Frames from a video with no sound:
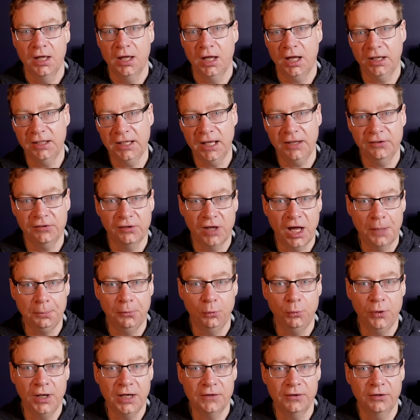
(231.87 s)
And yes, I'm
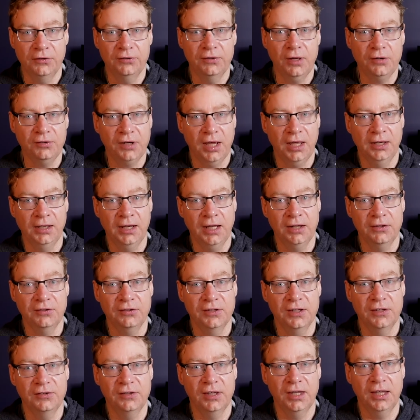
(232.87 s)
aware that such
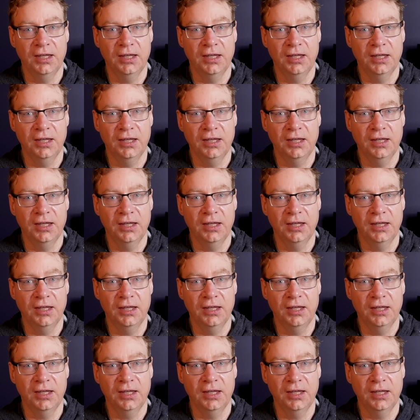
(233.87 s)
analysis